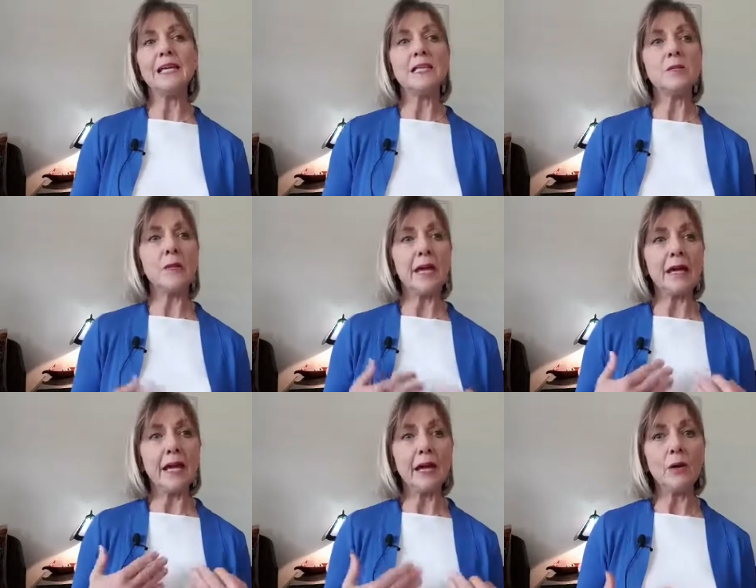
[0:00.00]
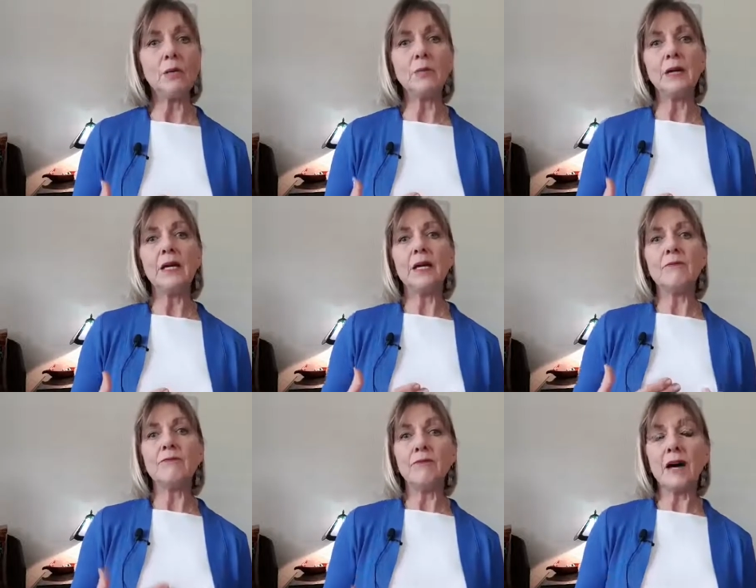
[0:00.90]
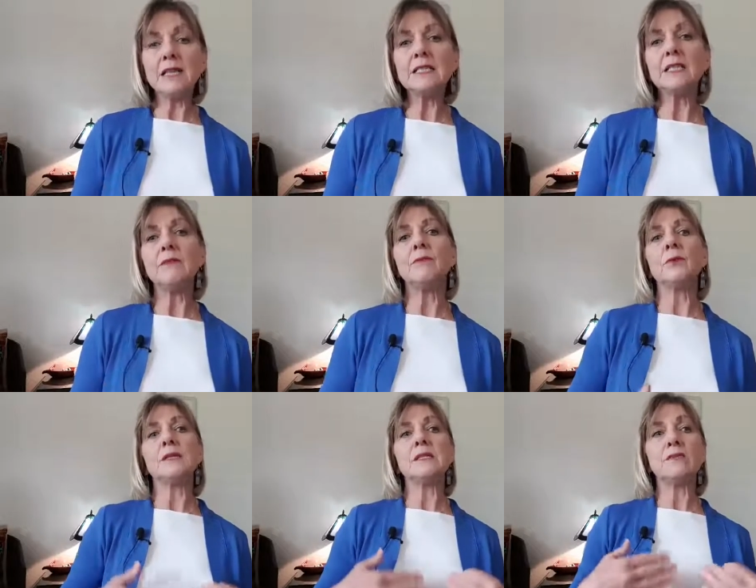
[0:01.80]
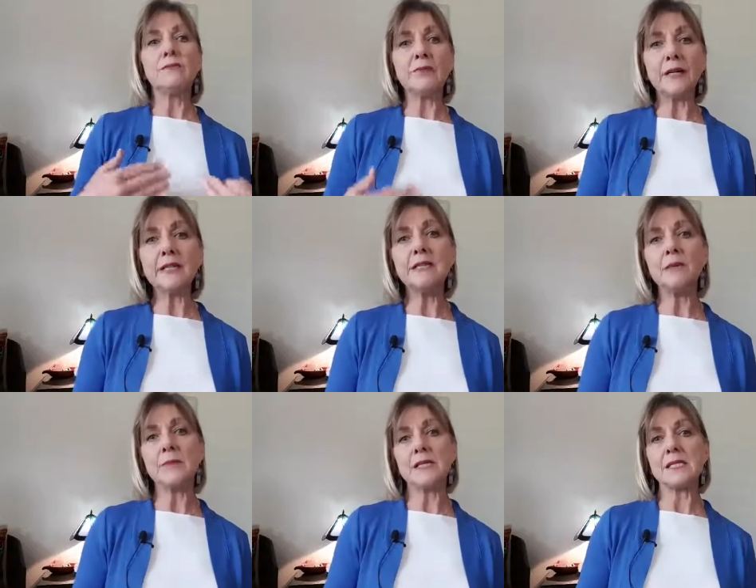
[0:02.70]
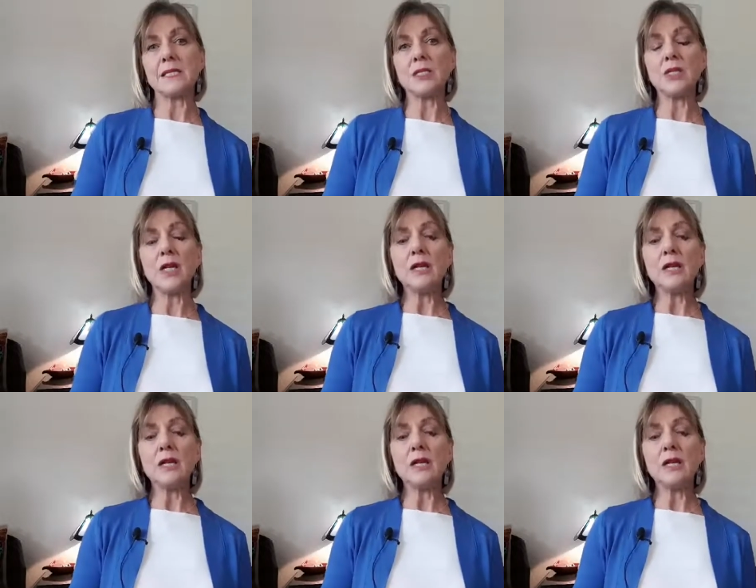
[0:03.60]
to be able to help find their voice, find their message.